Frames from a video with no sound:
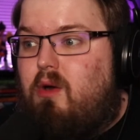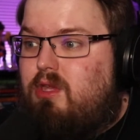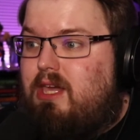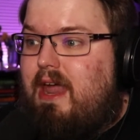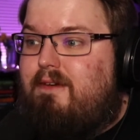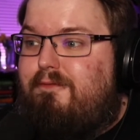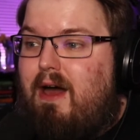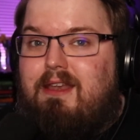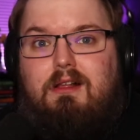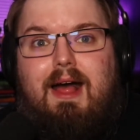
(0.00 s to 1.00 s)
You got a
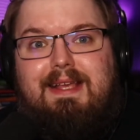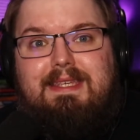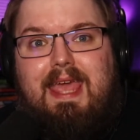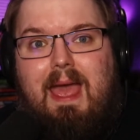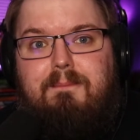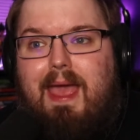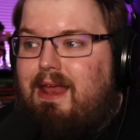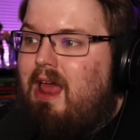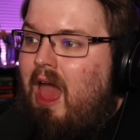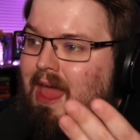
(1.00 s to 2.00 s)
fun classic
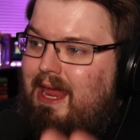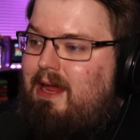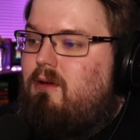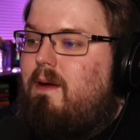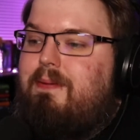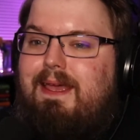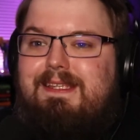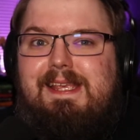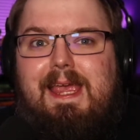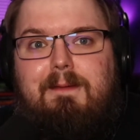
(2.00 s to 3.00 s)
campaign here on
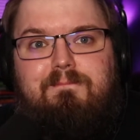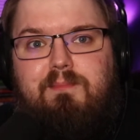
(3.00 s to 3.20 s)
PC.